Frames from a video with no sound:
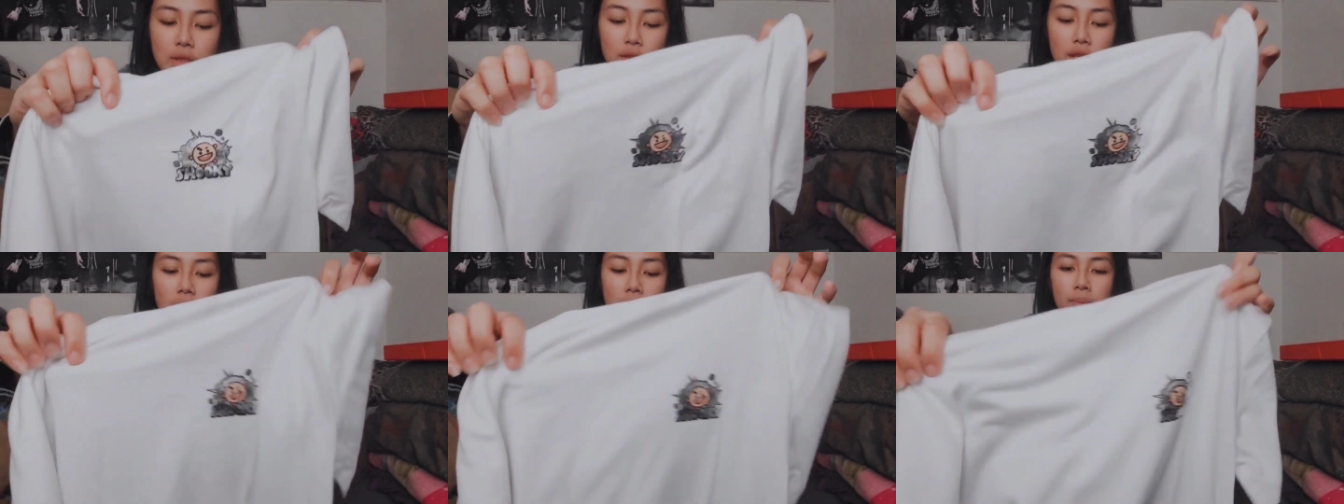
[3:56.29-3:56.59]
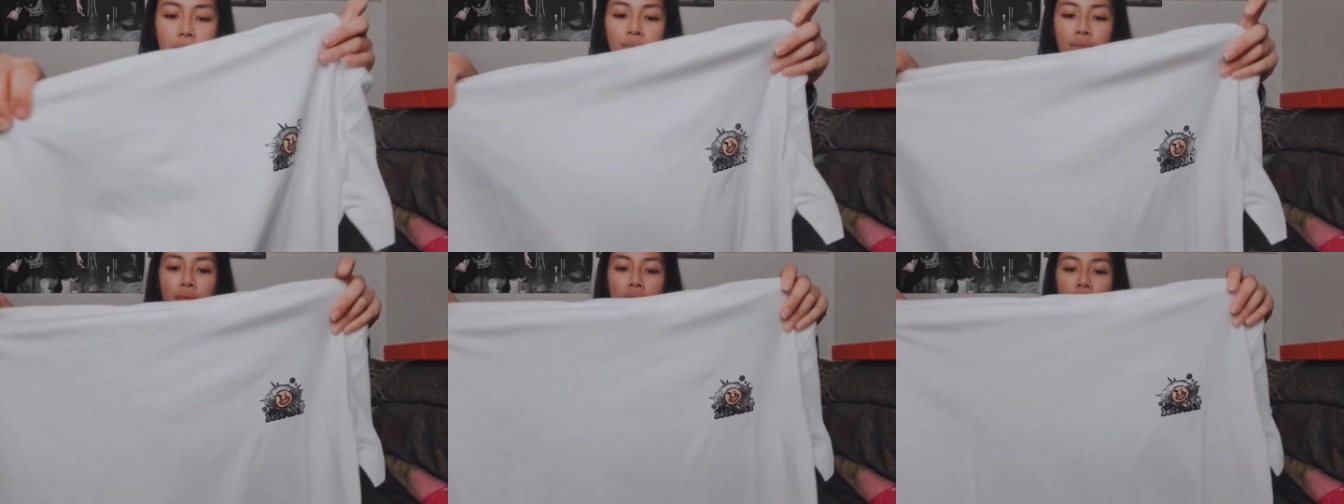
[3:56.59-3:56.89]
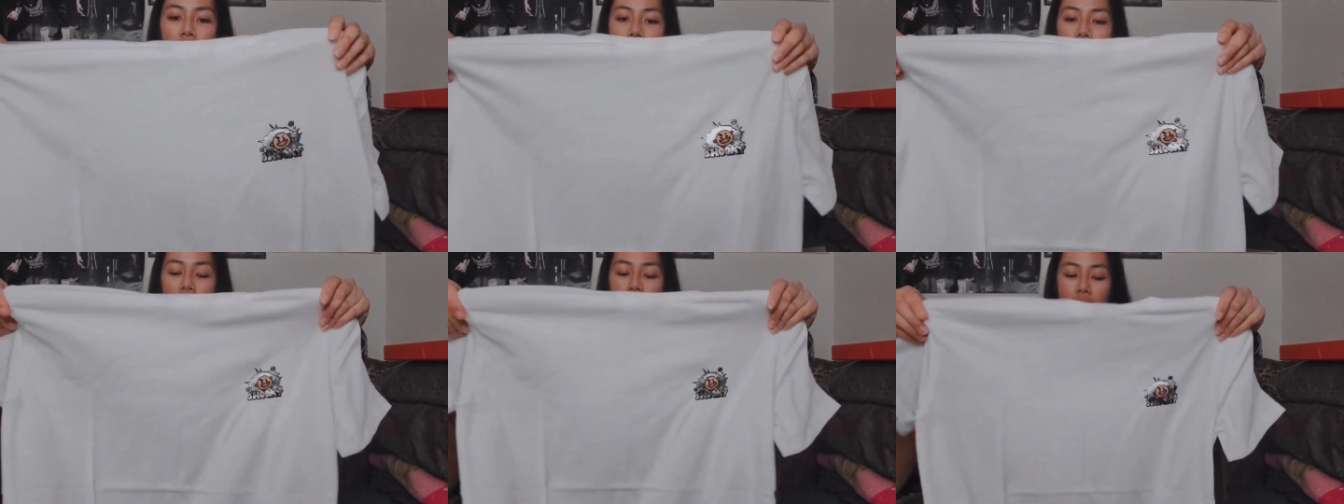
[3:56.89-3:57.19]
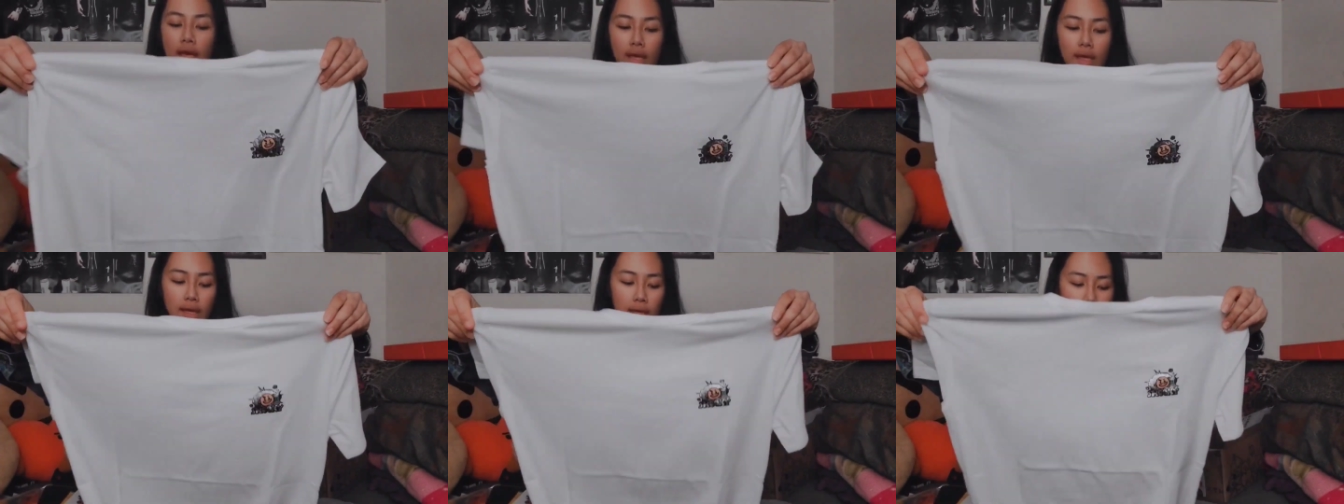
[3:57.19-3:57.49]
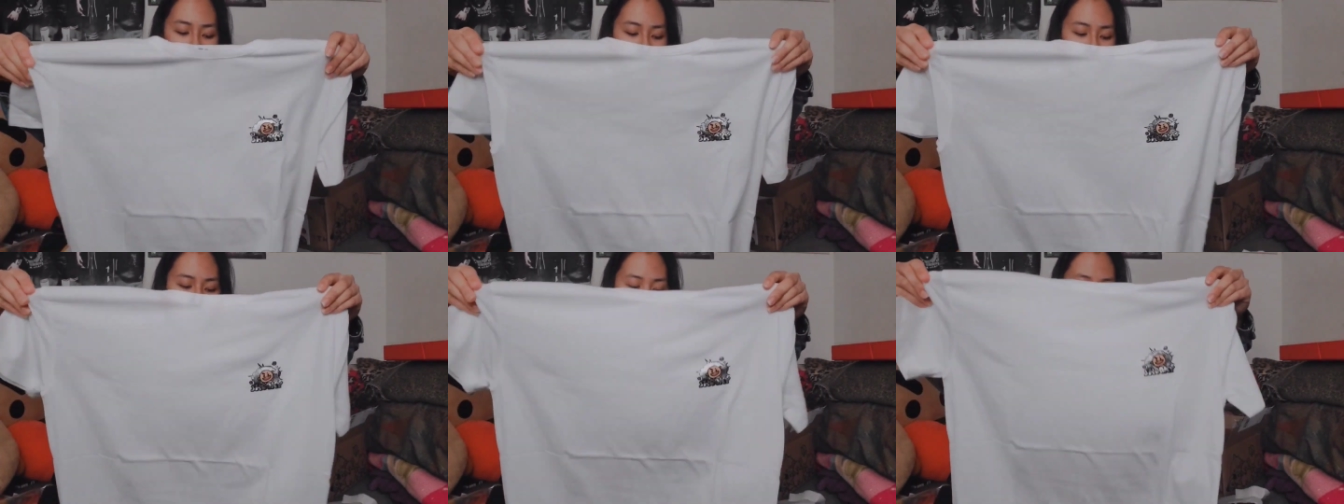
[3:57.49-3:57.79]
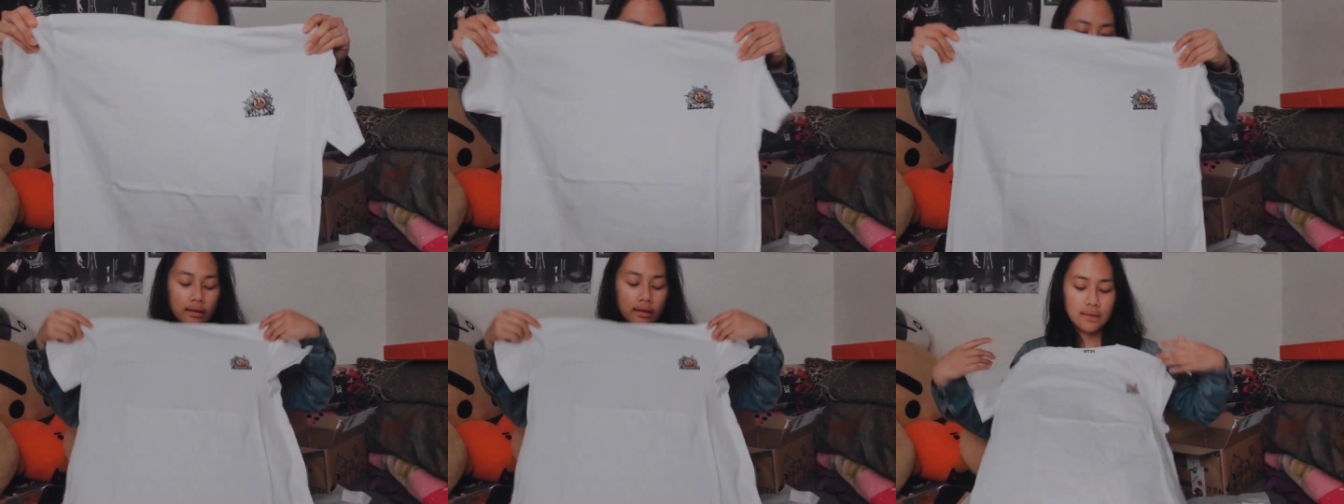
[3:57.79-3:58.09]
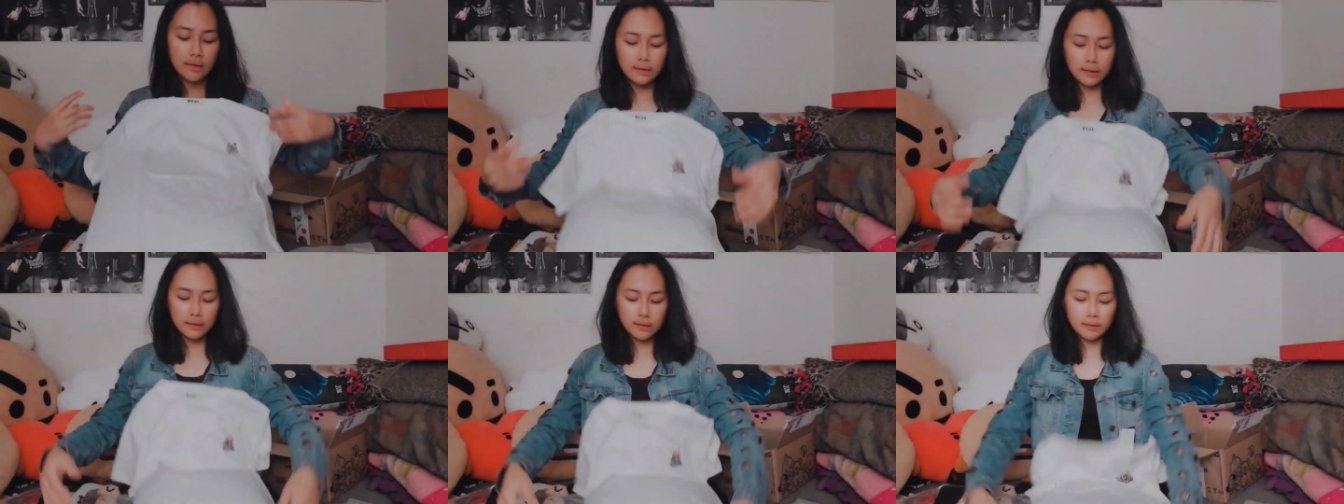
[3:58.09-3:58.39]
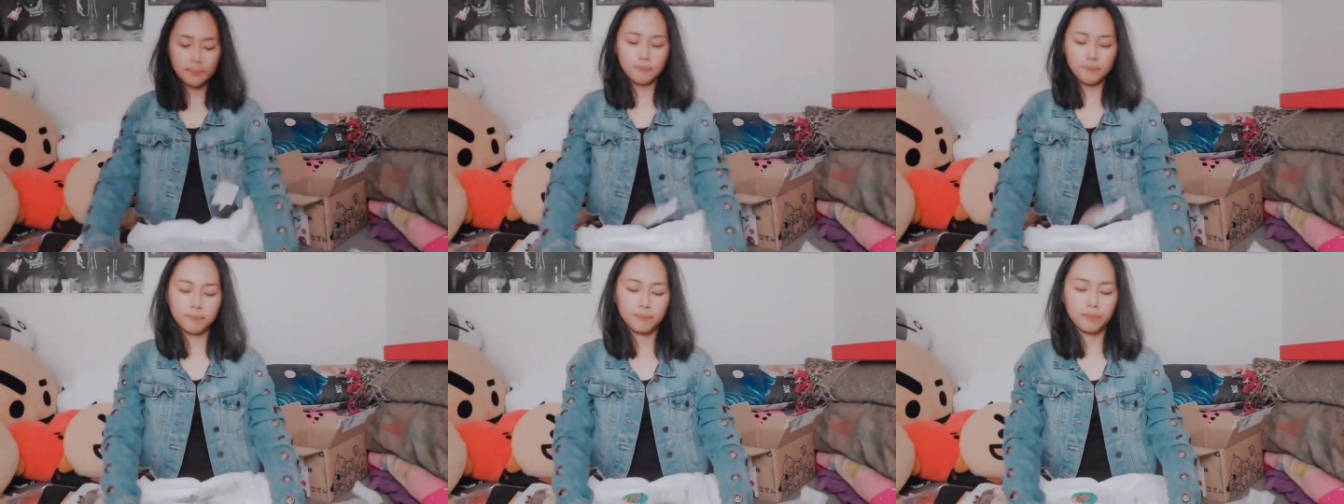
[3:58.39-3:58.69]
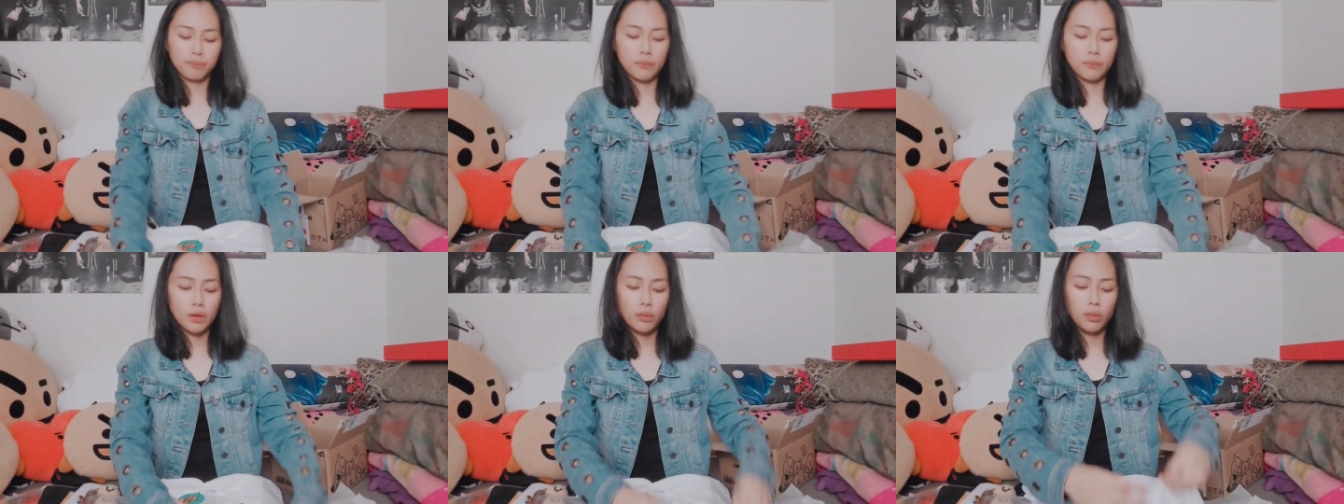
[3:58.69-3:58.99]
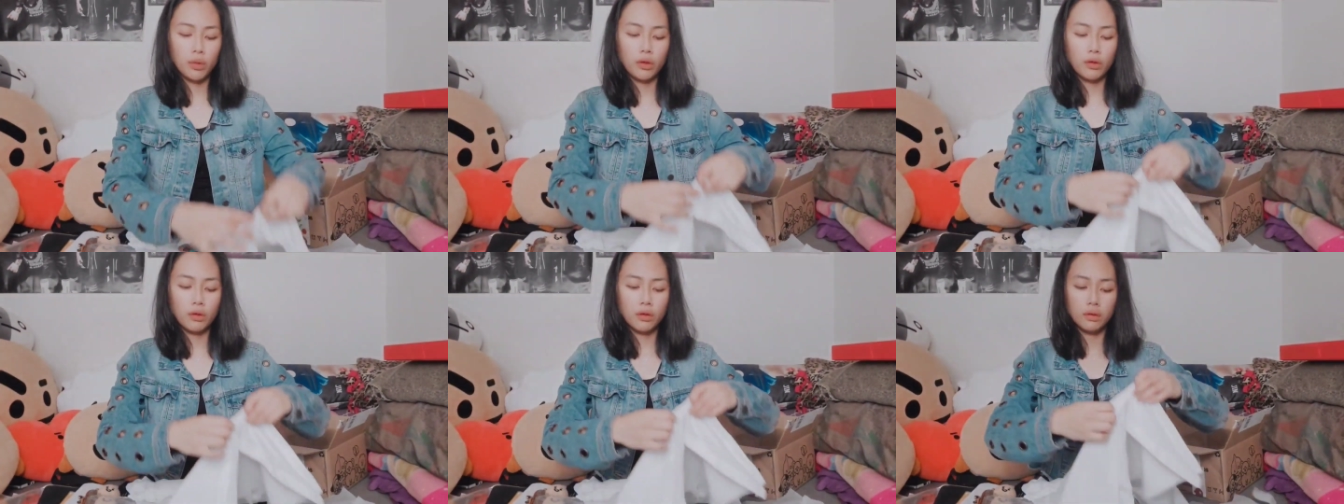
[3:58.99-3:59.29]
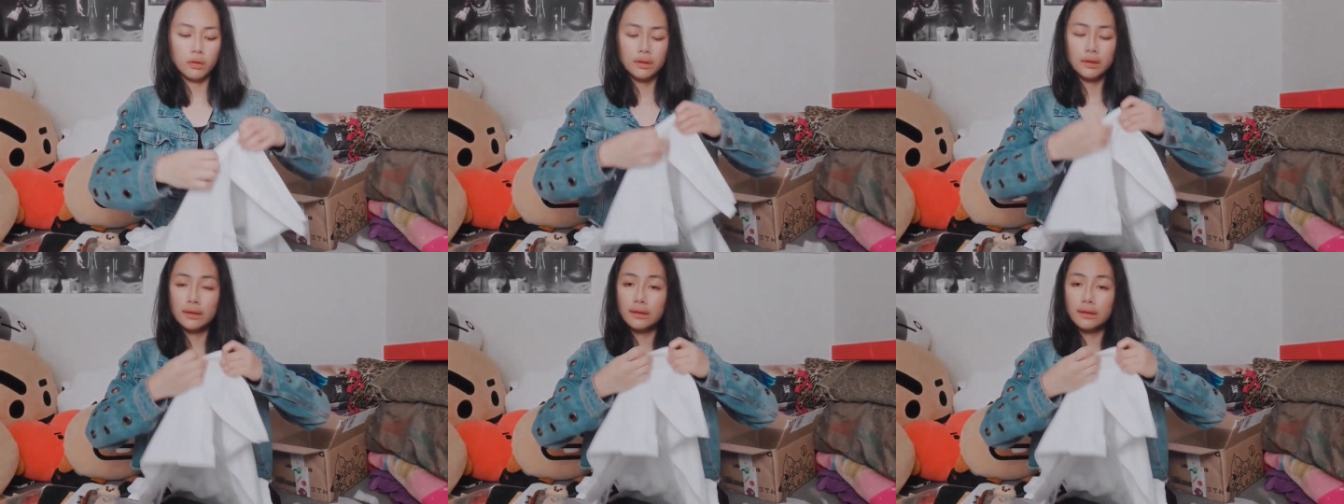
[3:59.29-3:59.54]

So yeah, and whatever.